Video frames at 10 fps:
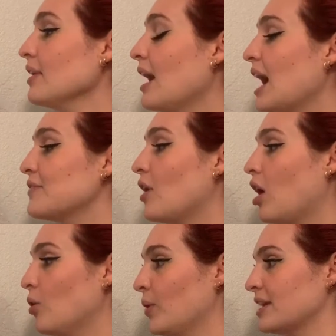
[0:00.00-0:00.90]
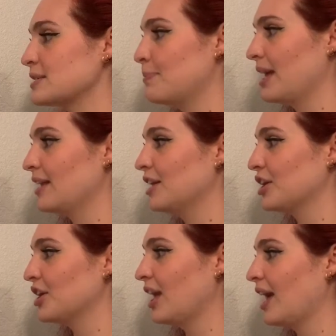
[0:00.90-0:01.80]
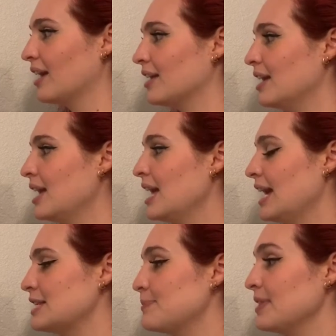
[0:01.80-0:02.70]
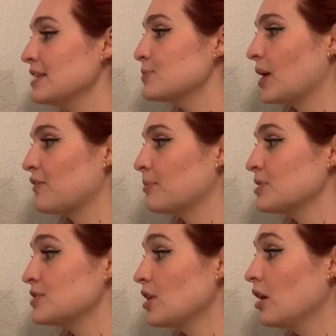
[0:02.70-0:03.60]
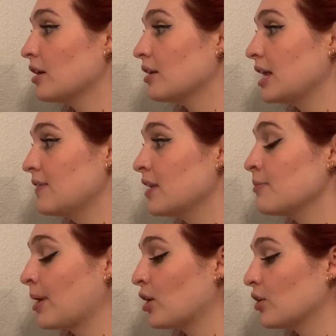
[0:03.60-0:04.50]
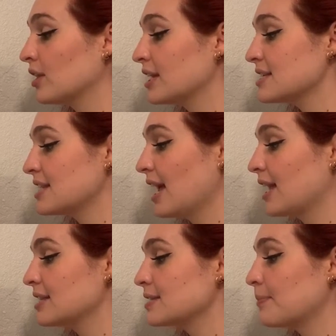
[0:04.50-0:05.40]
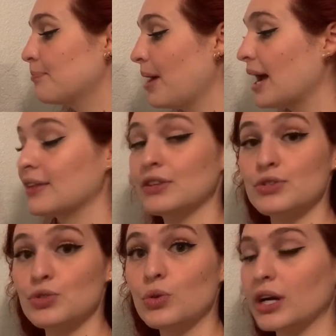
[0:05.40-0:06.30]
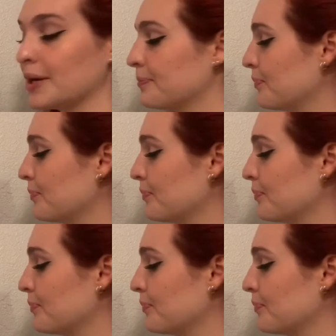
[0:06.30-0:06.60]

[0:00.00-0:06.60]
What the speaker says: I've always been a good egg. It's been this way from the start, even in my earliest days, back at the store.